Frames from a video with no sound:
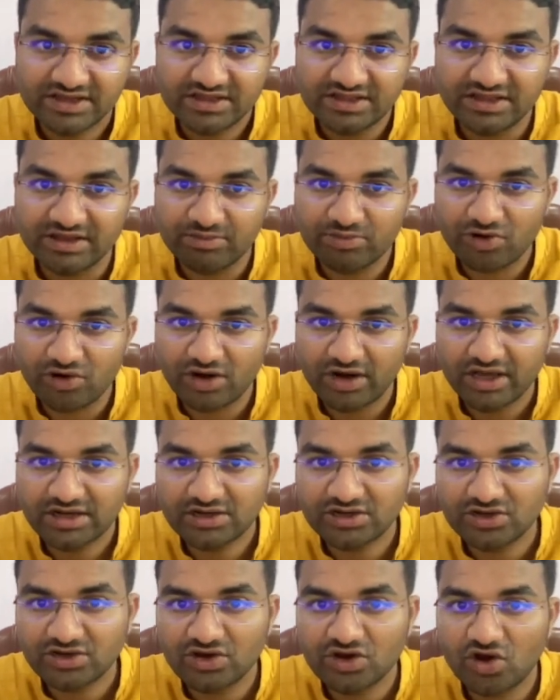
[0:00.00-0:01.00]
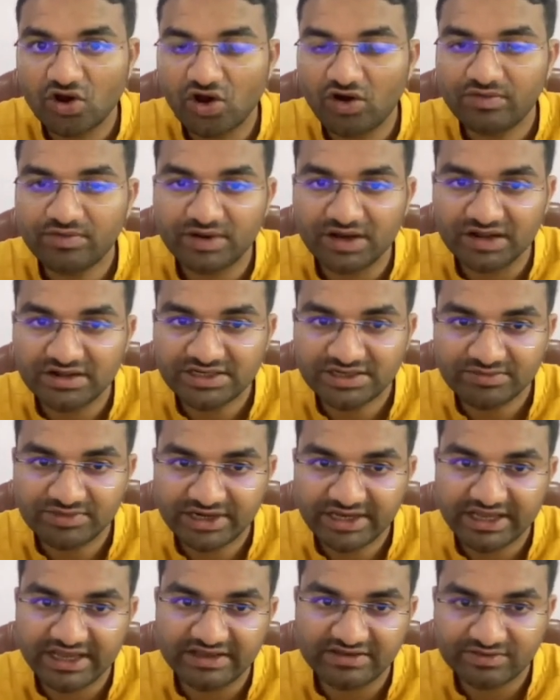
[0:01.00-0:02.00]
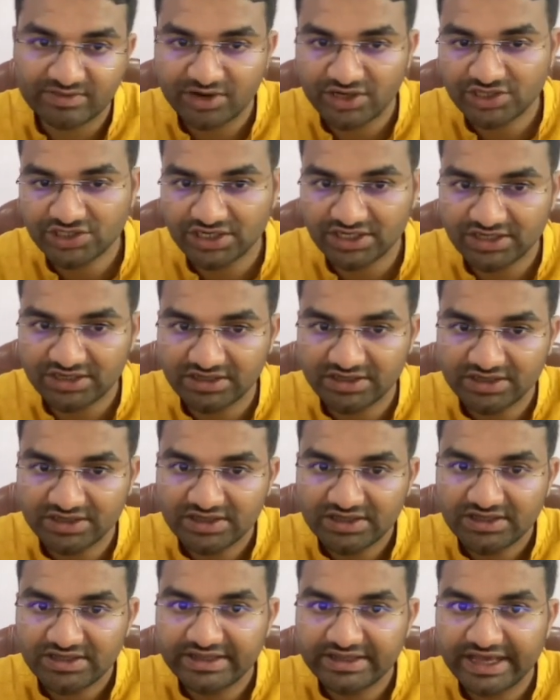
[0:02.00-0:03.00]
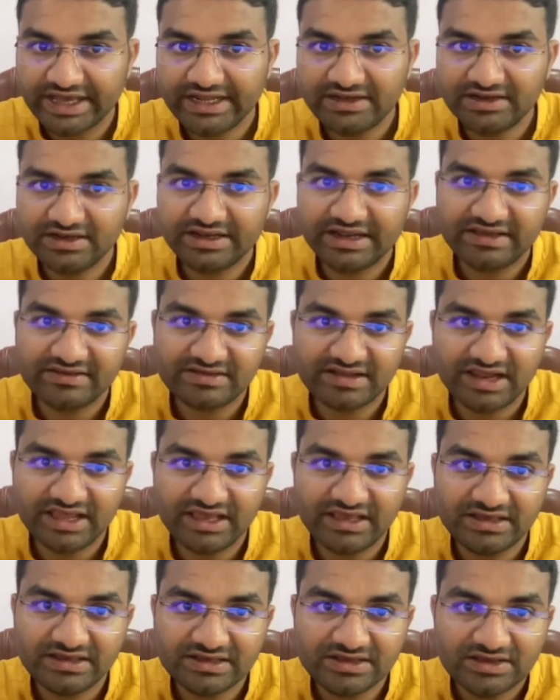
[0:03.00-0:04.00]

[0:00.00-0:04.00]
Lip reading: the product of algebraic expression. Then nextly